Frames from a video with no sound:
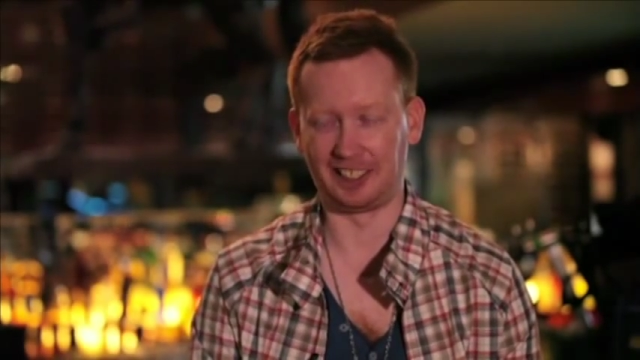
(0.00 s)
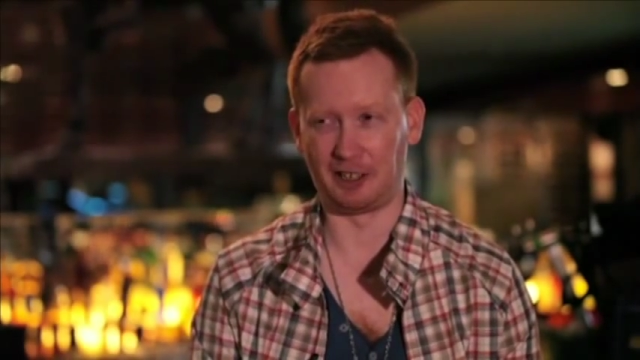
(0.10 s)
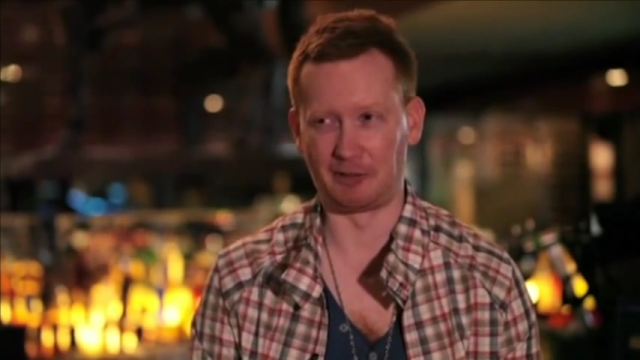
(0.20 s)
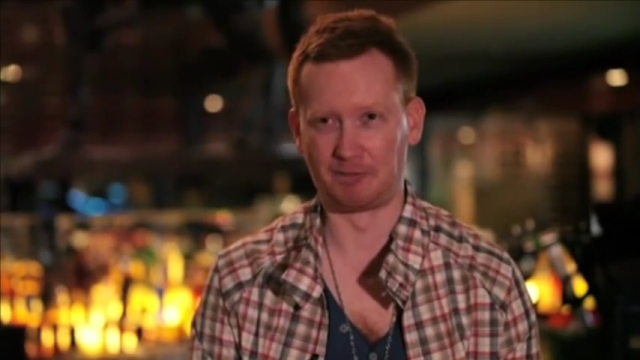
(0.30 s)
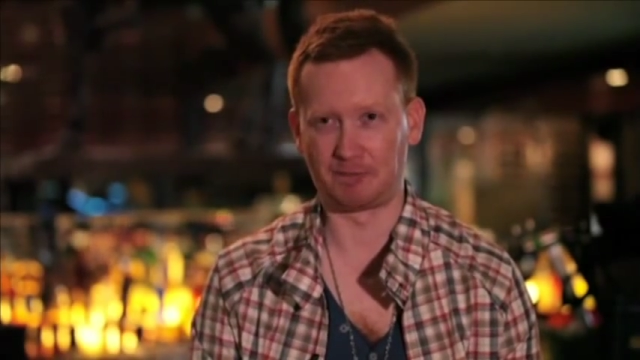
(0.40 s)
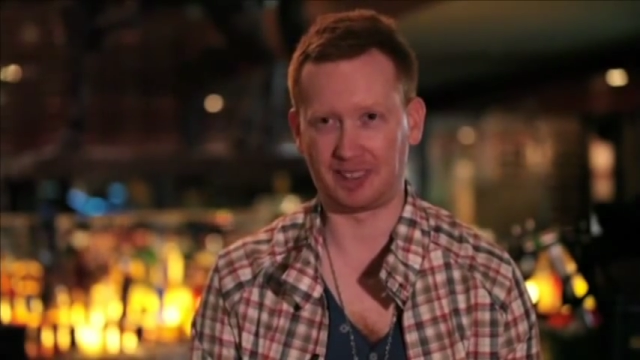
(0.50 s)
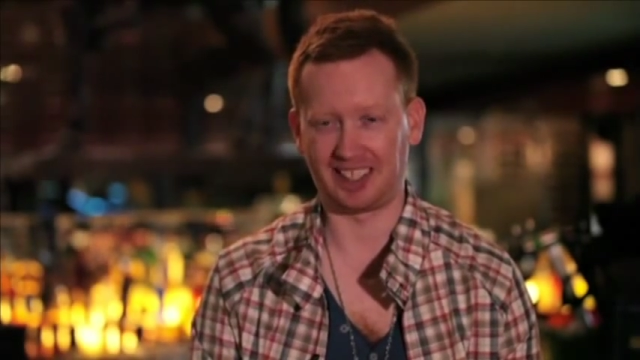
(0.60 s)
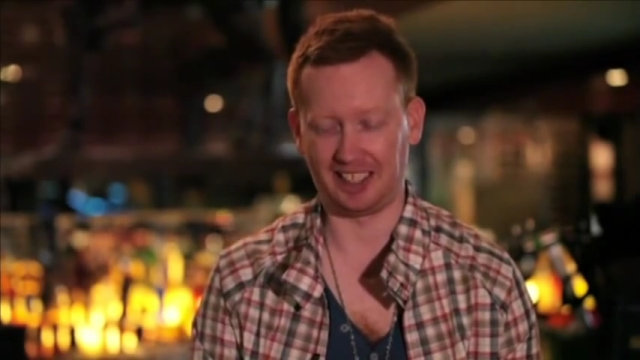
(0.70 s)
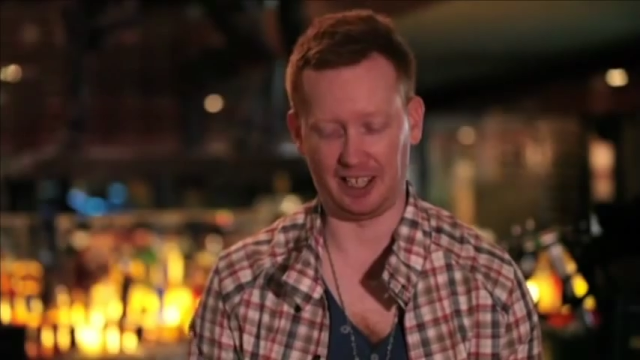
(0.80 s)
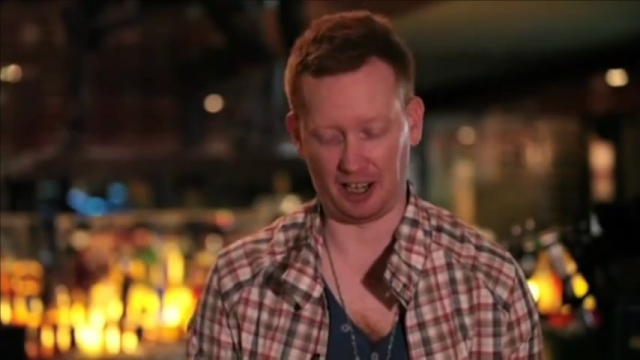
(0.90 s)
I
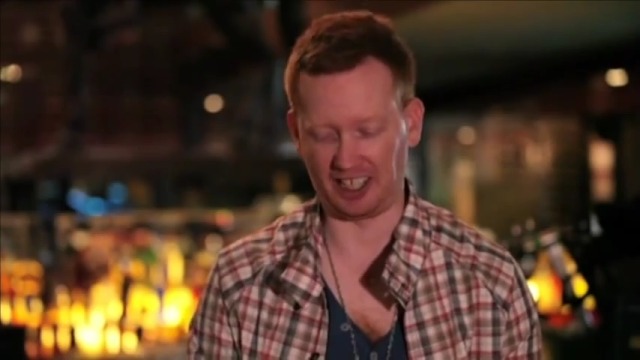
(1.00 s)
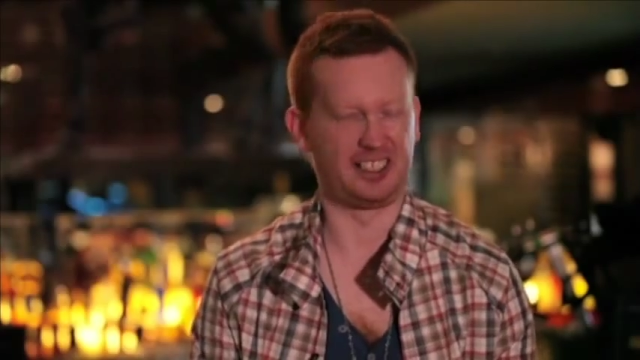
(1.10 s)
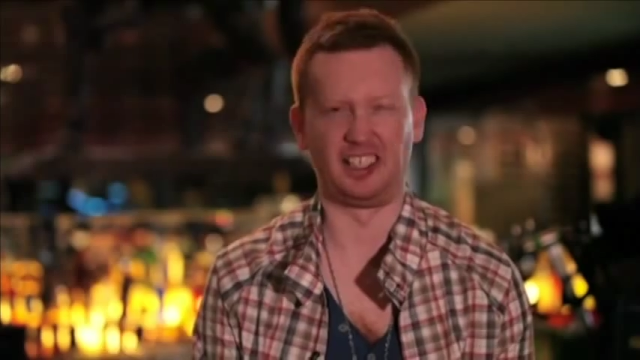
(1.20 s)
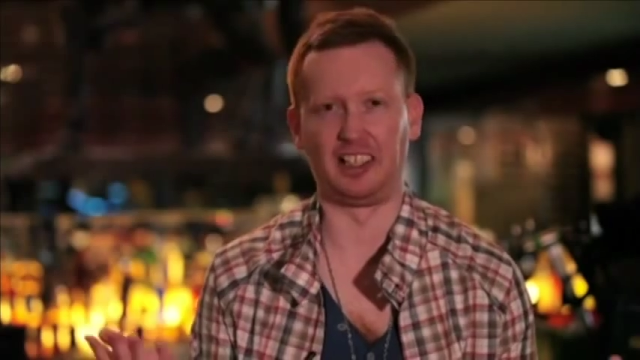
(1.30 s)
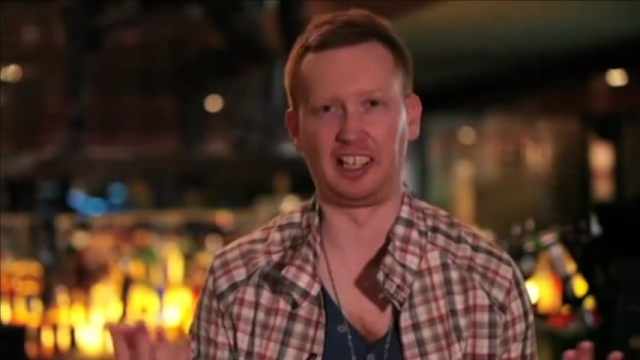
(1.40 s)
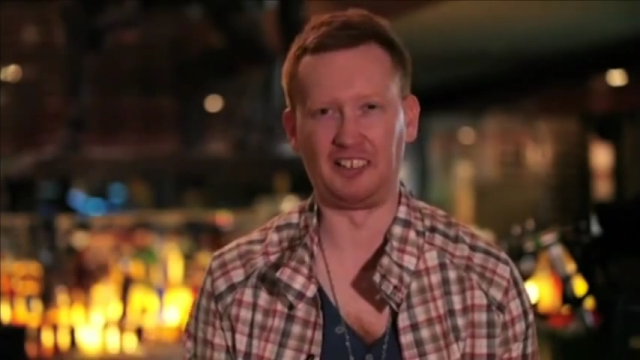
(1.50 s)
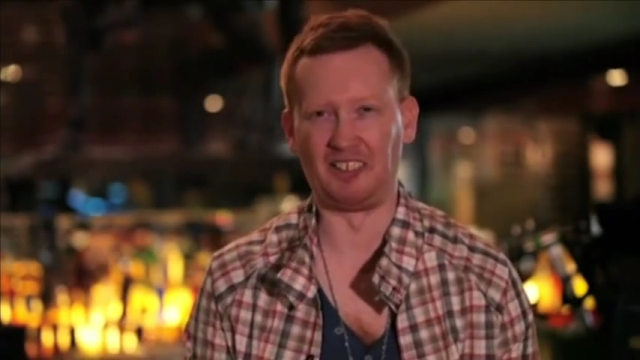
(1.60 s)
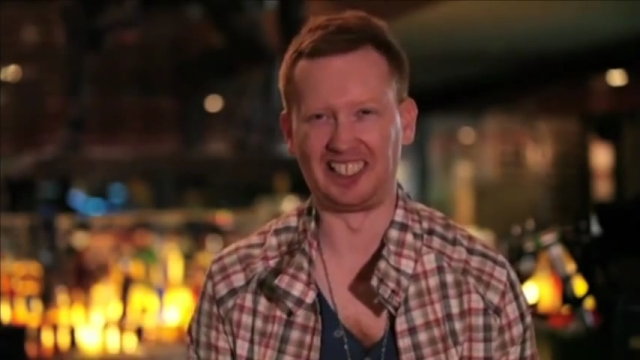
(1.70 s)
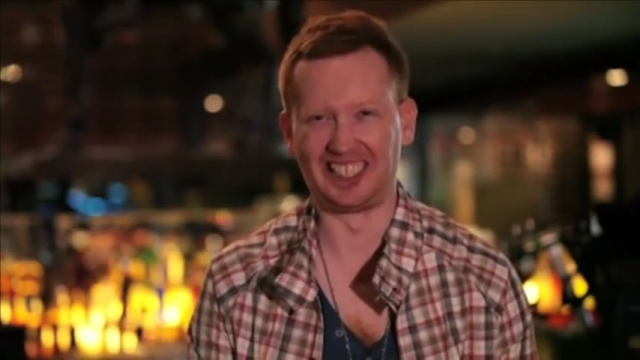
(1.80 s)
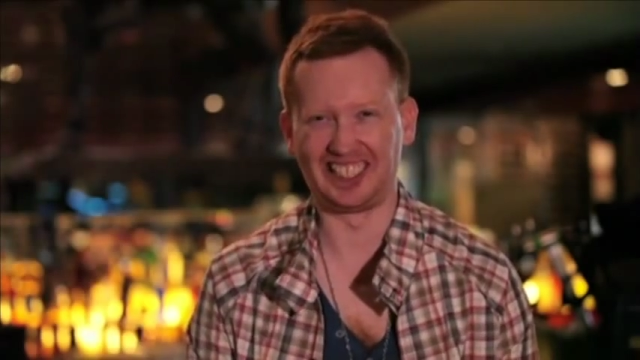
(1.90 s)
guess they're the lucky
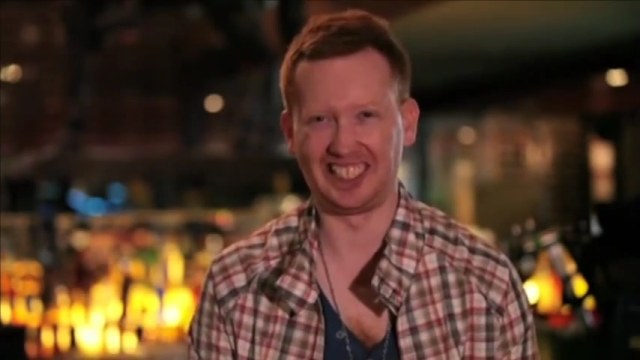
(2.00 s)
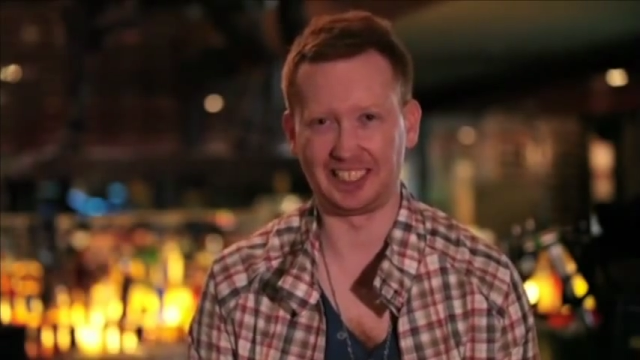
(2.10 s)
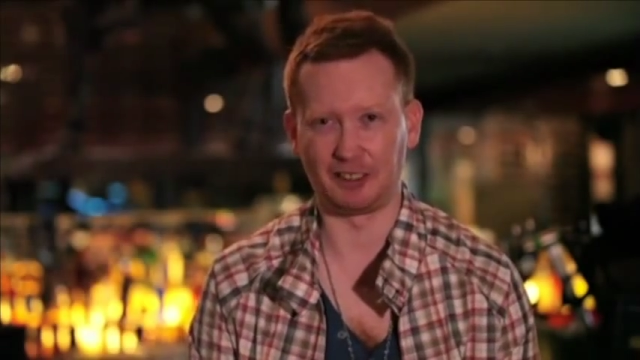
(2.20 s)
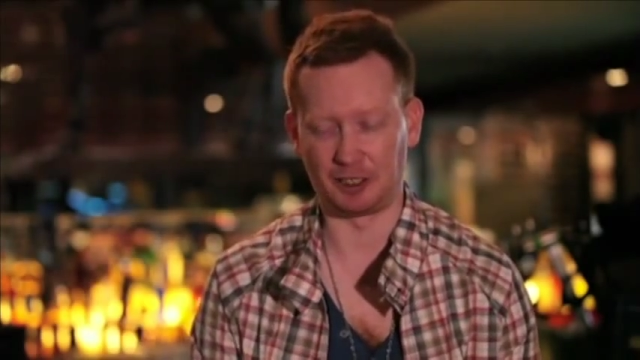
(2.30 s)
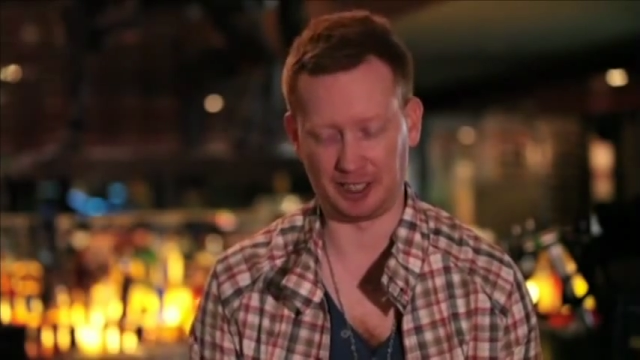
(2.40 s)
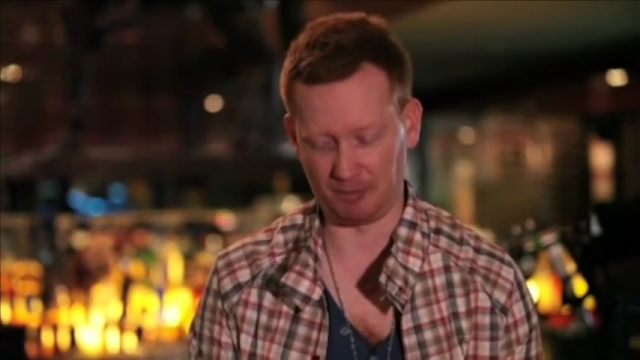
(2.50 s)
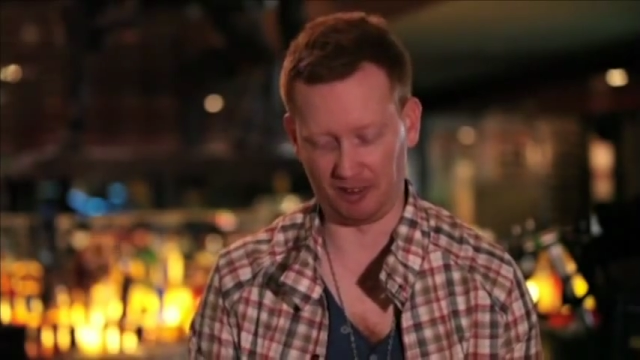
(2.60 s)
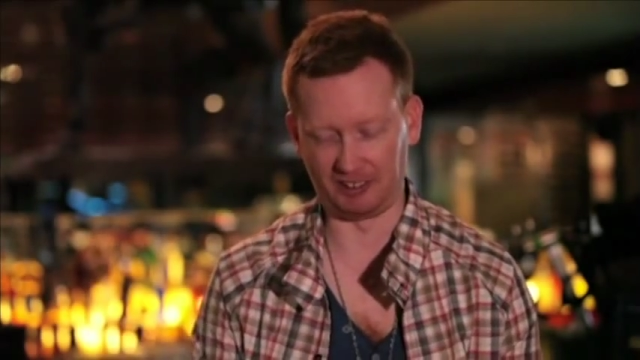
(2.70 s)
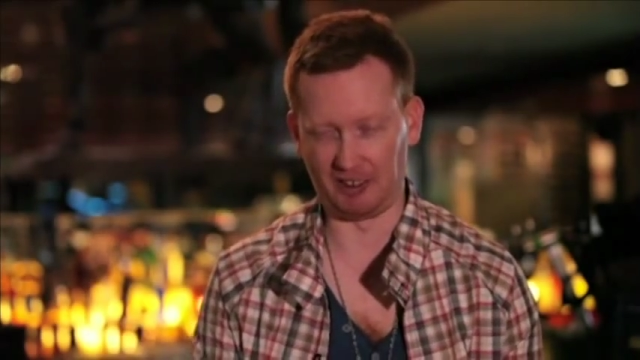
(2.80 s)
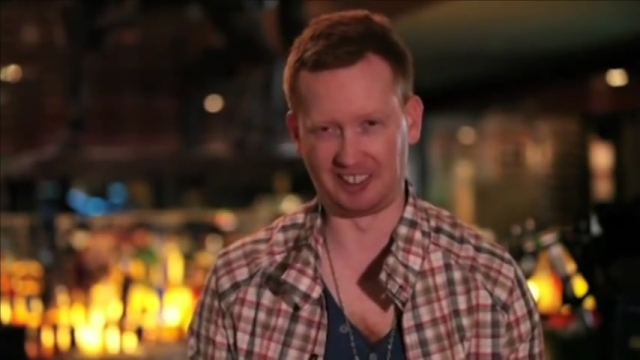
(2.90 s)
ones, so I just keep
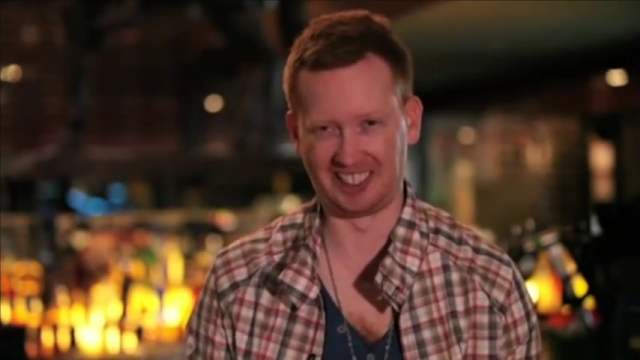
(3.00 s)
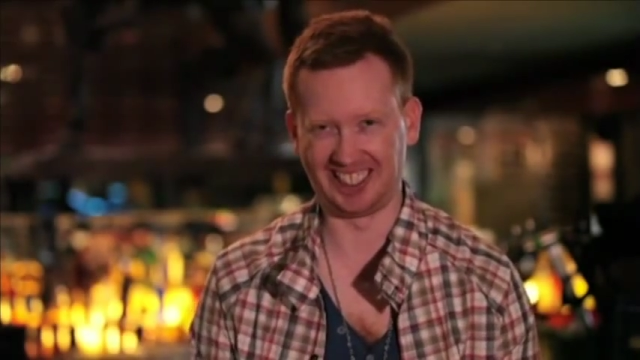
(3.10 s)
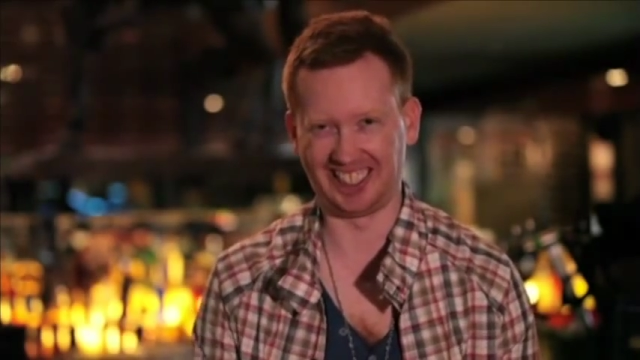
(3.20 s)
wearing those.